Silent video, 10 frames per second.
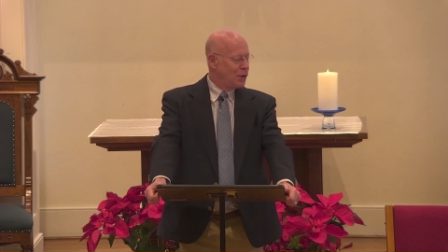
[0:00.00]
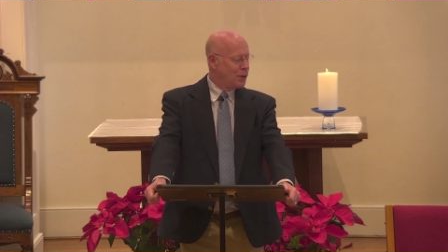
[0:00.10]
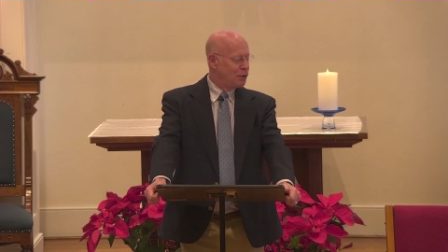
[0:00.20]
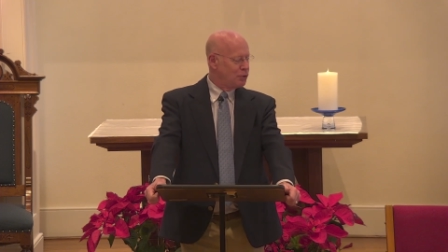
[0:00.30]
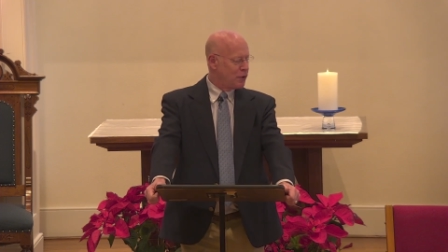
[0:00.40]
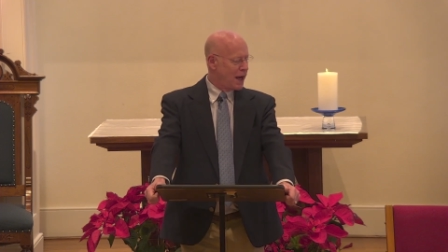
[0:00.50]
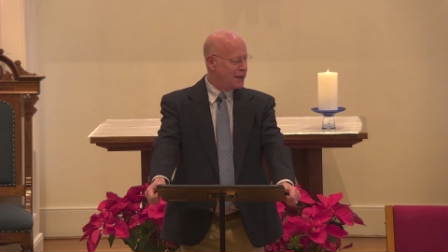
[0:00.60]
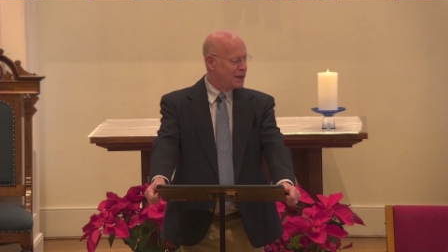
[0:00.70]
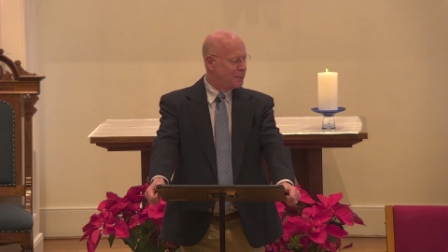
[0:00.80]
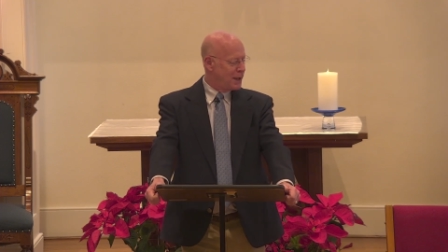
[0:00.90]
Who are you
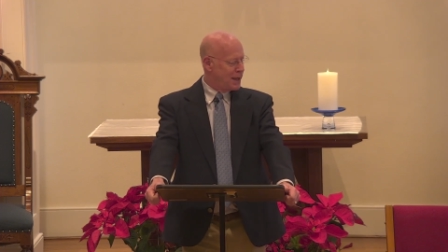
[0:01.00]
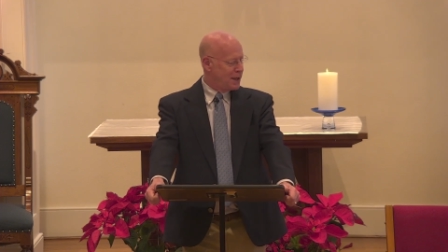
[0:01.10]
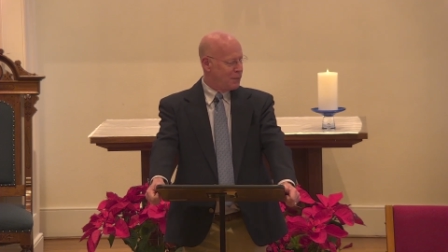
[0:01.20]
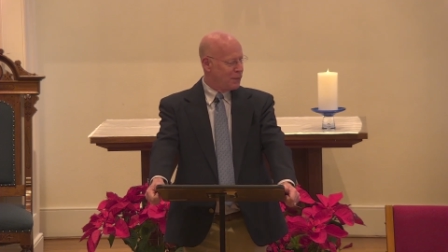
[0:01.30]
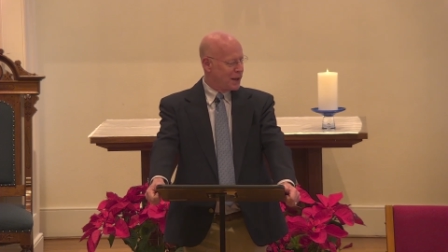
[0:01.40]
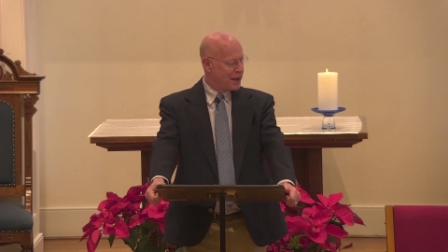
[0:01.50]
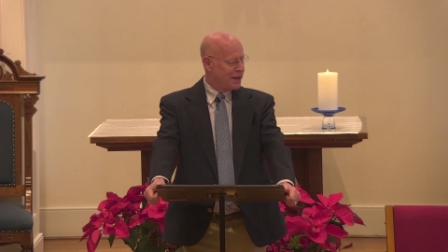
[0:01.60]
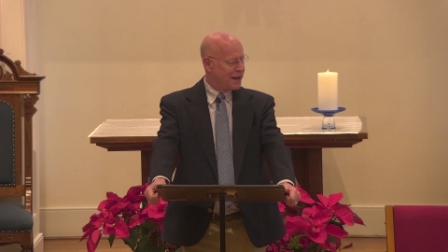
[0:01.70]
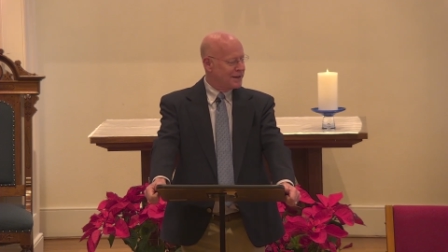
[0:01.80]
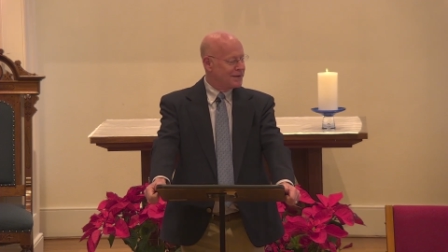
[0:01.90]
trying to be wearing
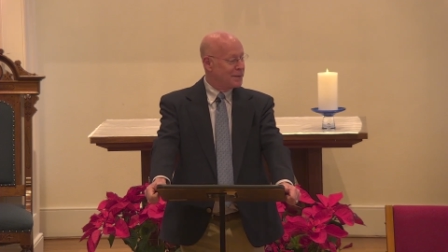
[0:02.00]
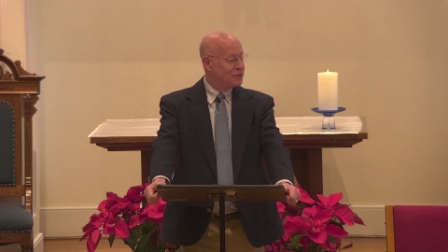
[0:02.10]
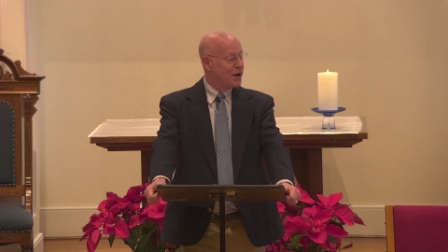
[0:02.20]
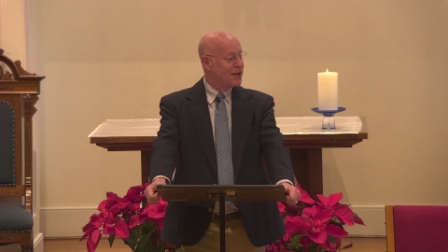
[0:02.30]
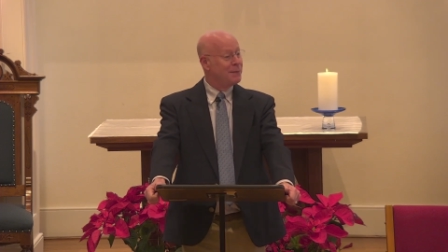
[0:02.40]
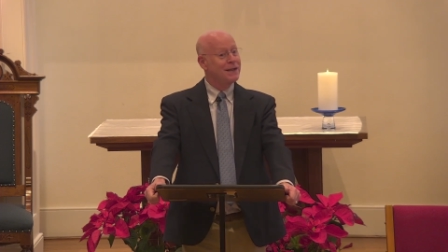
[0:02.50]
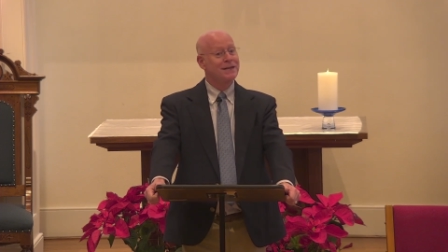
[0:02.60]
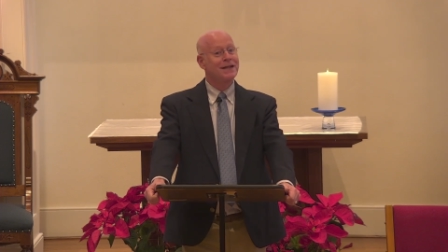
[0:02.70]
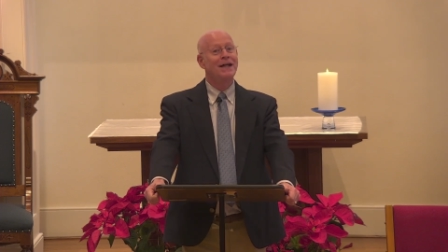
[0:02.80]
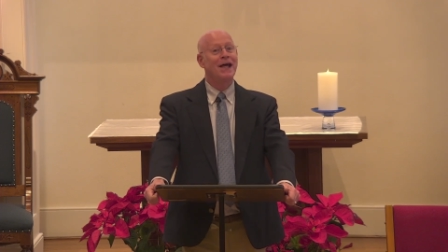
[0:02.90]
that? And I said, I'm trying to be a
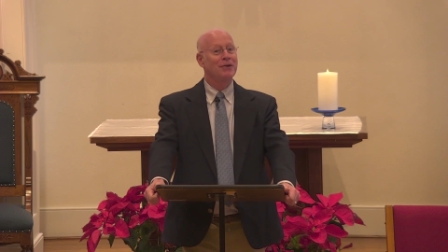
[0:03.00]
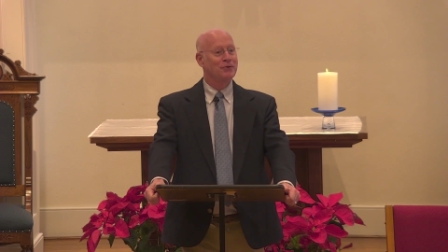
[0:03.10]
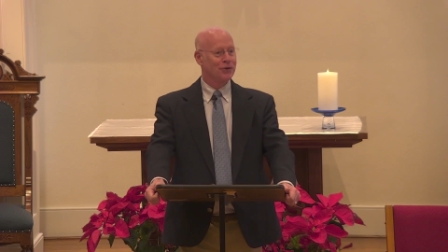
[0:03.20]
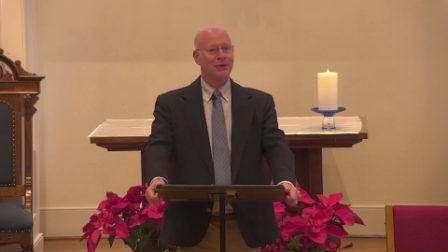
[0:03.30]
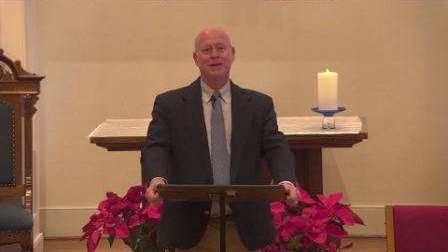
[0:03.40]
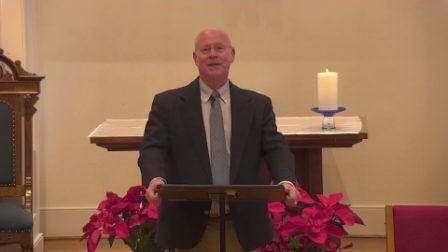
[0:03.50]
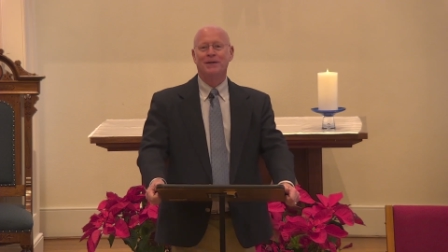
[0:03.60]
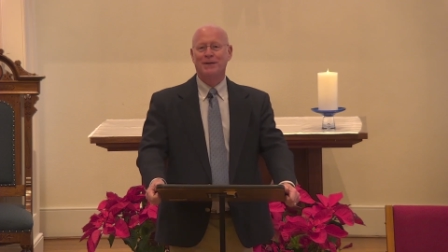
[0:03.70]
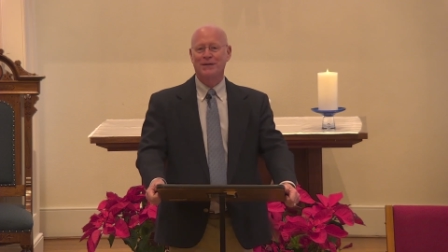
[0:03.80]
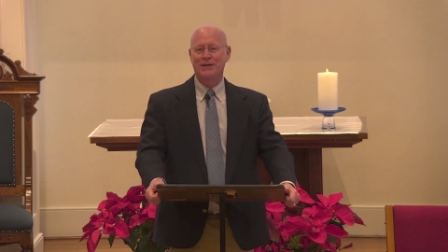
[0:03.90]
teenager.
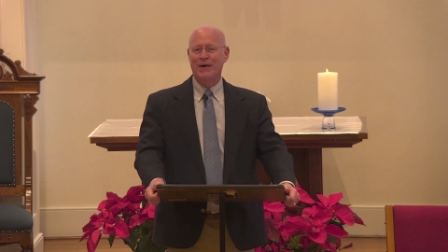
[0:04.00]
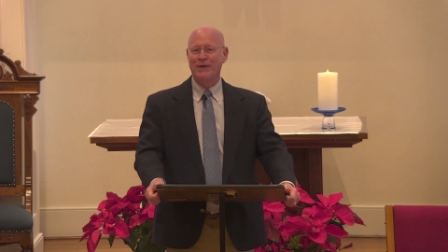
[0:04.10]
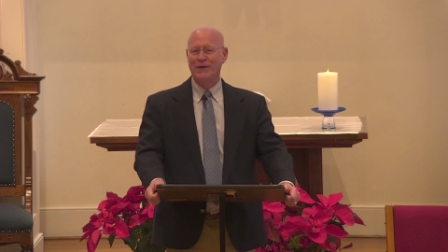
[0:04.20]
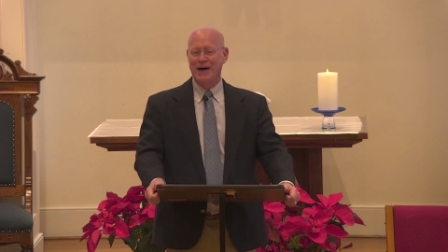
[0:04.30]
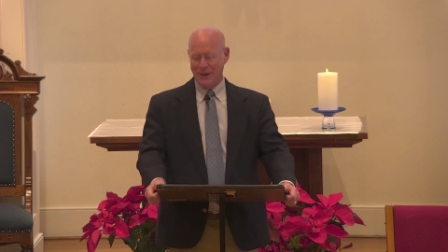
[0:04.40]
So,